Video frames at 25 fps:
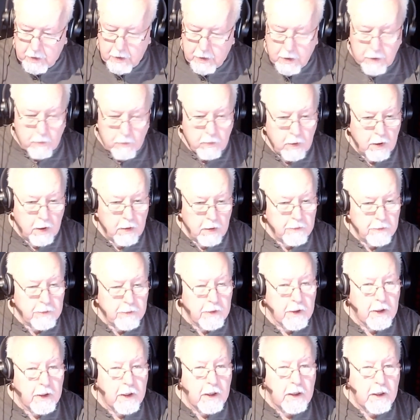Well,
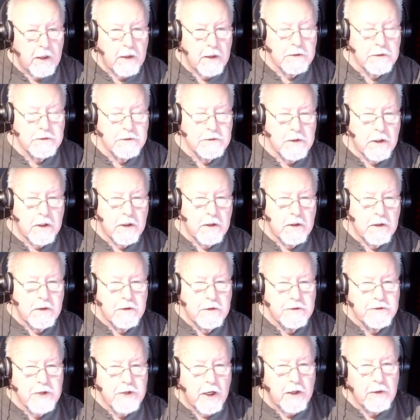today is uh,
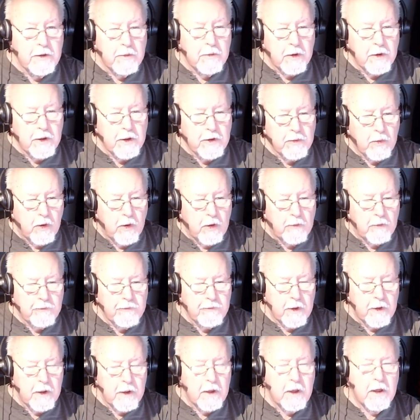January twelfth,
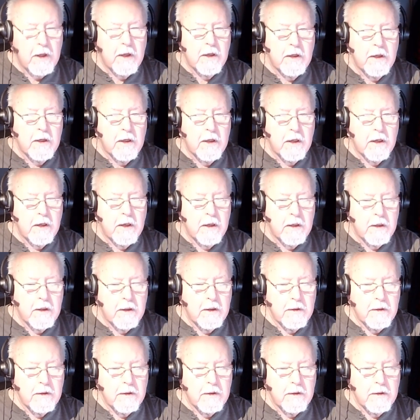and uh,